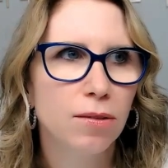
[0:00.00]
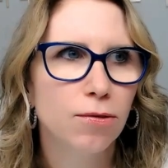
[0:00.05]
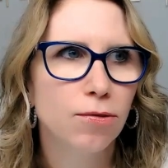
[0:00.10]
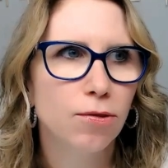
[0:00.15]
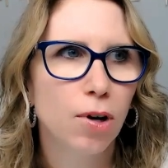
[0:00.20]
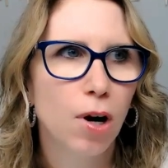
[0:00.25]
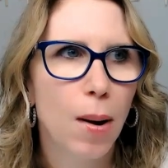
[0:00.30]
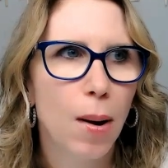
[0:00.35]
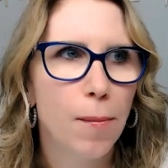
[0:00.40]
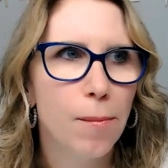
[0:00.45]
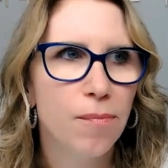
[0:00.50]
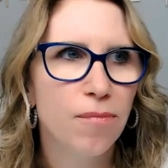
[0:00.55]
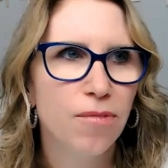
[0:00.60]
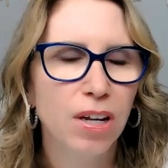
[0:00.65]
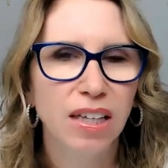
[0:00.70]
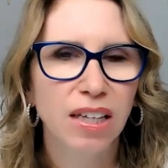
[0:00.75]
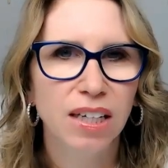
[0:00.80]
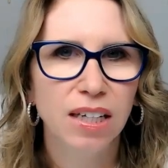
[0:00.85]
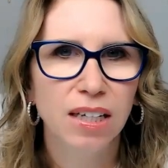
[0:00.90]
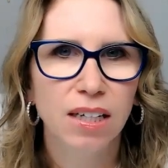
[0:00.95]
it from
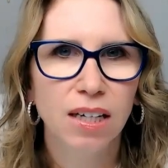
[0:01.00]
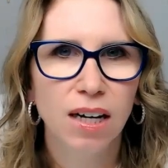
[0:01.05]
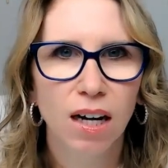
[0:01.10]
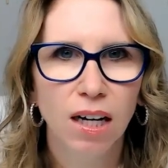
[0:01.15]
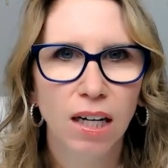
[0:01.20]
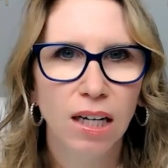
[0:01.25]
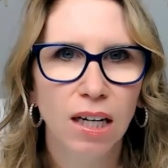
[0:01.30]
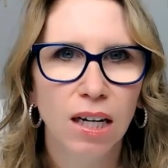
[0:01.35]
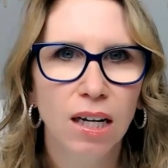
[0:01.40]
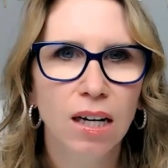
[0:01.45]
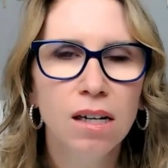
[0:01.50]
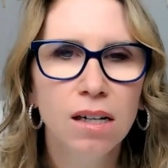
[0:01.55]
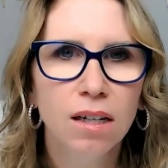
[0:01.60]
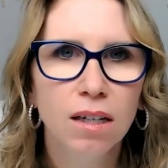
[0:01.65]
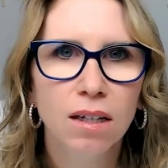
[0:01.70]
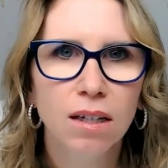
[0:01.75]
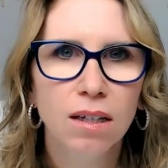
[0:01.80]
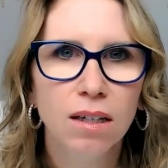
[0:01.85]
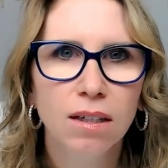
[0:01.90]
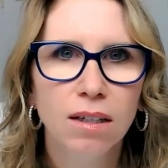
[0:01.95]
feeling yucky
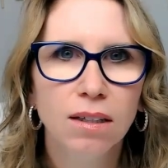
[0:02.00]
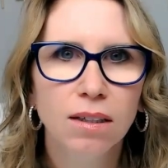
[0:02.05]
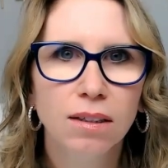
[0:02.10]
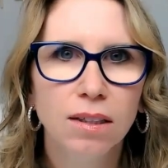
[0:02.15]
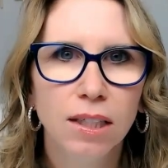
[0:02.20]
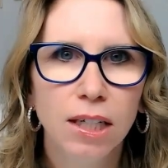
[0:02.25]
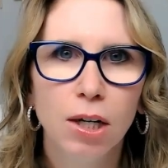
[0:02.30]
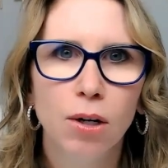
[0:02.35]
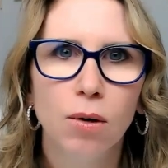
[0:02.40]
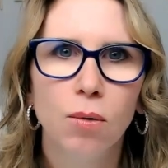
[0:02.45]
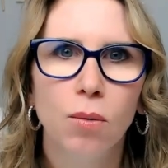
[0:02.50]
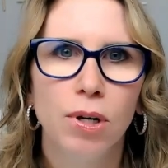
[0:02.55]
you know,